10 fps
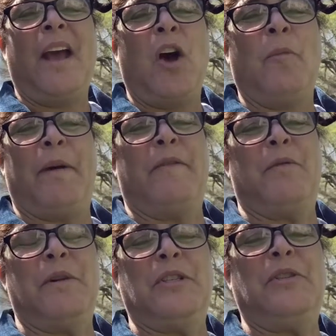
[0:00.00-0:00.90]
Hope
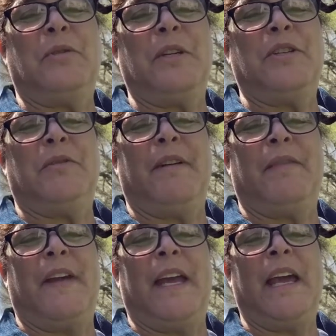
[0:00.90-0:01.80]
everyone's doing
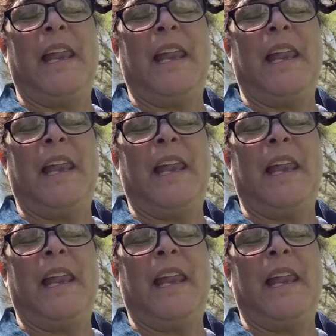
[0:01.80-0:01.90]
terrific.